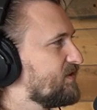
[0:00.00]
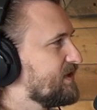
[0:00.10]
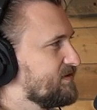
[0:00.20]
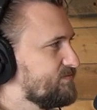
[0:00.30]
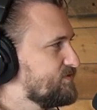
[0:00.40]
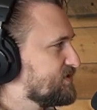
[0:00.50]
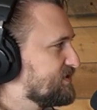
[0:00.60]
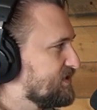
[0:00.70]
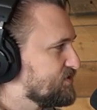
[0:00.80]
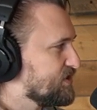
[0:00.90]
like just
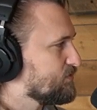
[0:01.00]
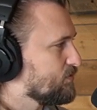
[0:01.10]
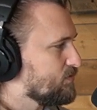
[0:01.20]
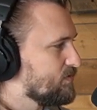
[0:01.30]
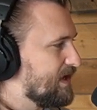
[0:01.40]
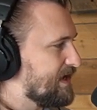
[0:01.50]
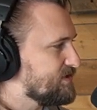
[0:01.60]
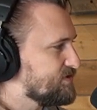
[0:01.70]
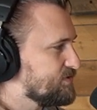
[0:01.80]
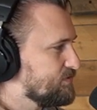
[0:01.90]
in general,
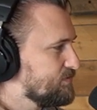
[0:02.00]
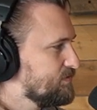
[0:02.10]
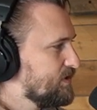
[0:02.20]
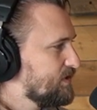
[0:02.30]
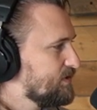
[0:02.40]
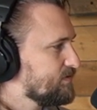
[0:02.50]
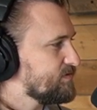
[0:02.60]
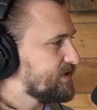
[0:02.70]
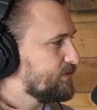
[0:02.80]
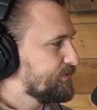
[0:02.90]
as you
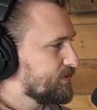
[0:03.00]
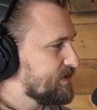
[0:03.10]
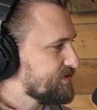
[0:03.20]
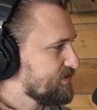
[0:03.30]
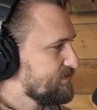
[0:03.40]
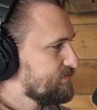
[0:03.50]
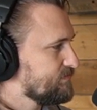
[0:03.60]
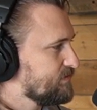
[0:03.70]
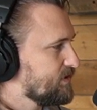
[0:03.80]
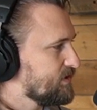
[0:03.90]
get older as a
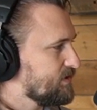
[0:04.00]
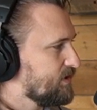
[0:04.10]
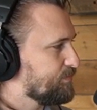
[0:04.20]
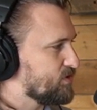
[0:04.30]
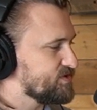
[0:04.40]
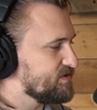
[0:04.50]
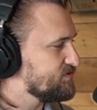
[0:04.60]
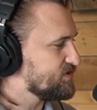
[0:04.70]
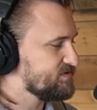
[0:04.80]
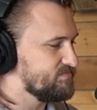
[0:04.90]
person,
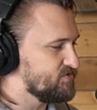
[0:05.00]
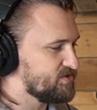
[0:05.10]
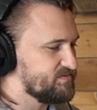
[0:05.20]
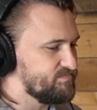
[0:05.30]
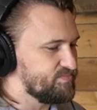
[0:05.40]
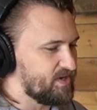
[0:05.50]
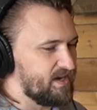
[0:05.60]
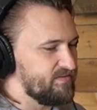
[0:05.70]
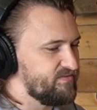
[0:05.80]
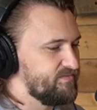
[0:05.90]
just
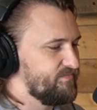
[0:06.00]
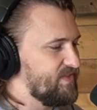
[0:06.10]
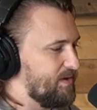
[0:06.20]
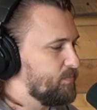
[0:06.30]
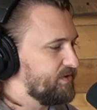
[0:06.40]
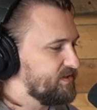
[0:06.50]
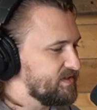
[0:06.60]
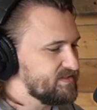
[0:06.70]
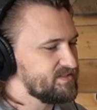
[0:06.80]
kind of that willingness